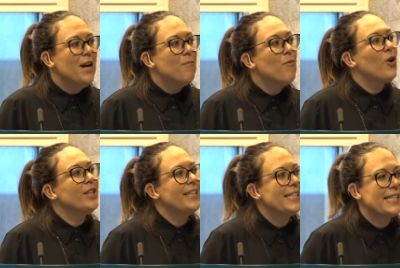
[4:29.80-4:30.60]
more
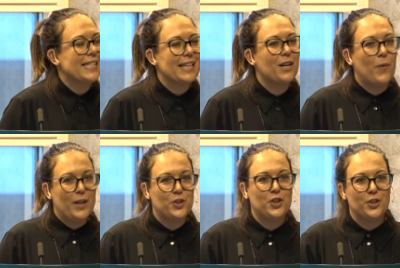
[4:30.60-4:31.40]
this as a
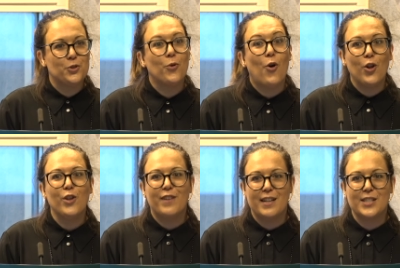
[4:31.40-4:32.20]
question to all
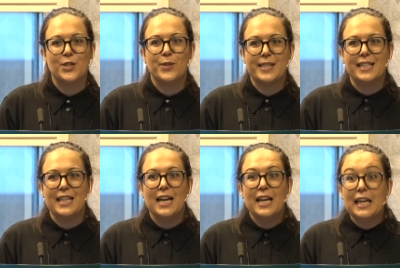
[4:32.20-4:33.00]
of us to
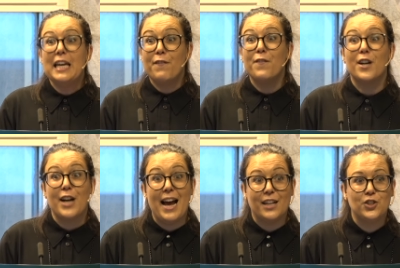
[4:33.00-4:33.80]
see if we are
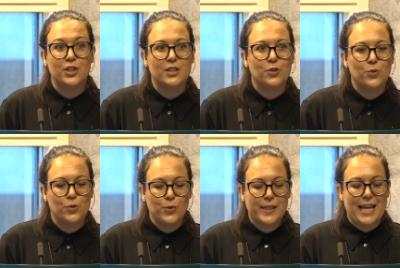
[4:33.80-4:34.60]
actually to
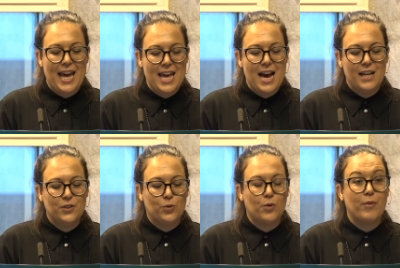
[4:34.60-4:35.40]
use AI
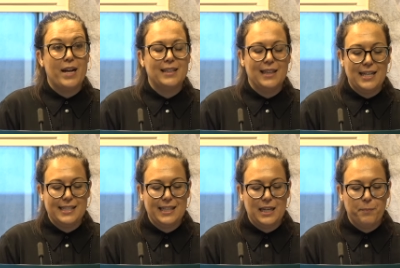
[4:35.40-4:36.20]
to create
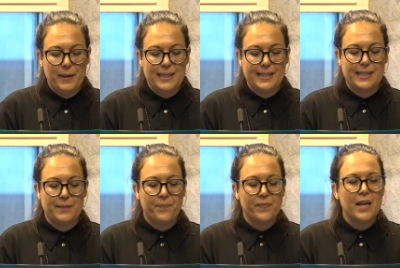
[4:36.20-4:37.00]
lasting peace.
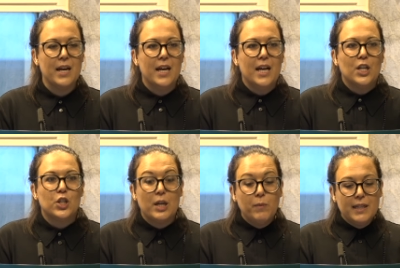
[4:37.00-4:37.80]

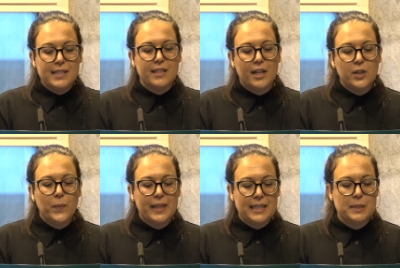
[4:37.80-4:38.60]
So I want to start
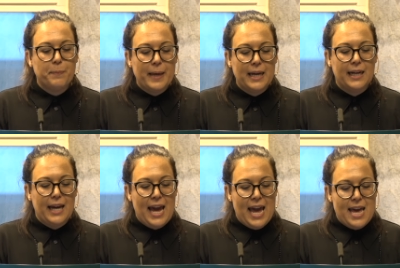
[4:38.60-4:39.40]
with this big
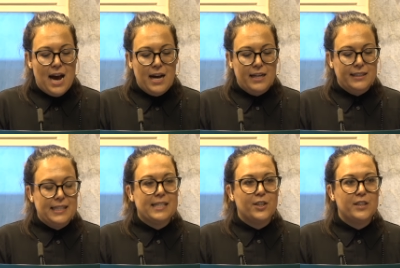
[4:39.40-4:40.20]
AI,
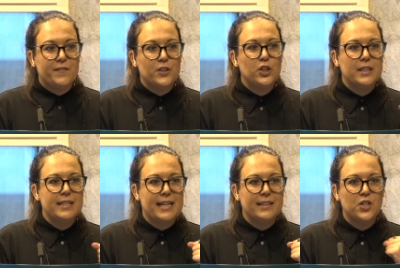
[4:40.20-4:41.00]
this artificial
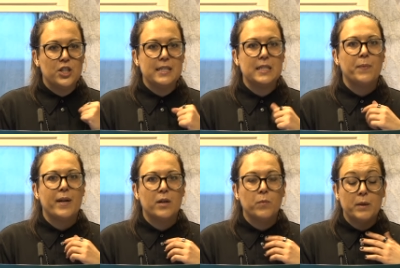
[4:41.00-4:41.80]
intelligence,
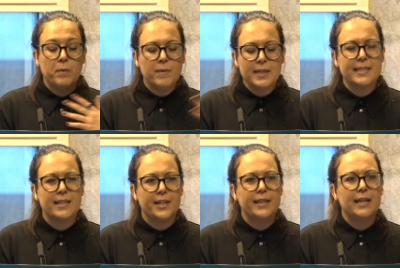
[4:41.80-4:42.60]
where when we were
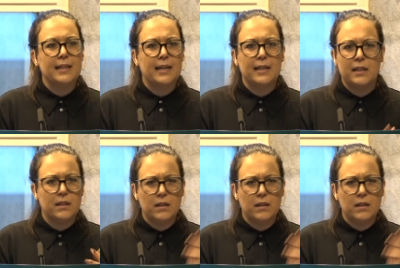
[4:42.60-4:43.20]
starting like